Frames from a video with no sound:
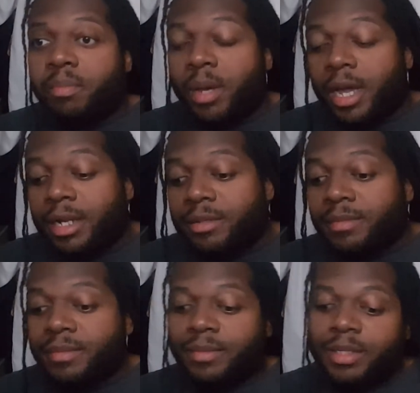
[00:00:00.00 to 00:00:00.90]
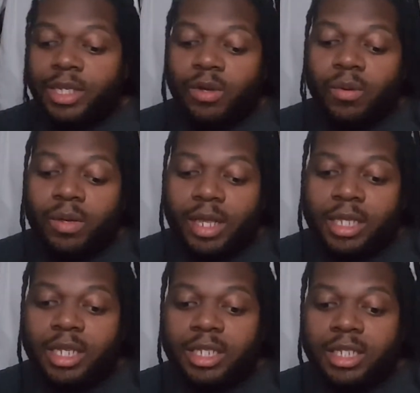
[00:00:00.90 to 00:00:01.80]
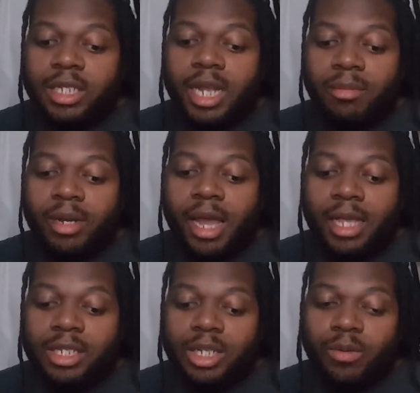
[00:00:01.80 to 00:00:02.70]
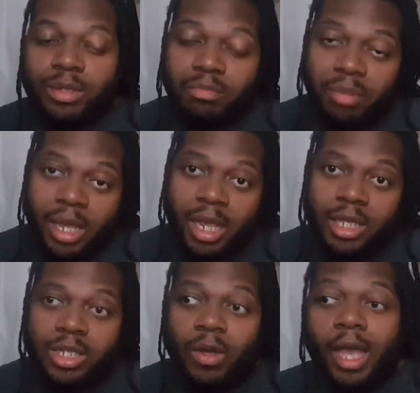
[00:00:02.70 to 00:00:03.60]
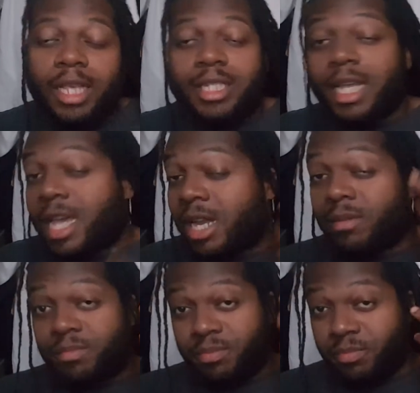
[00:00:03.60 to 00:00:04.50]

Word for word: but, you know, Glacius has adapted ice into his being, so I guess that kind of,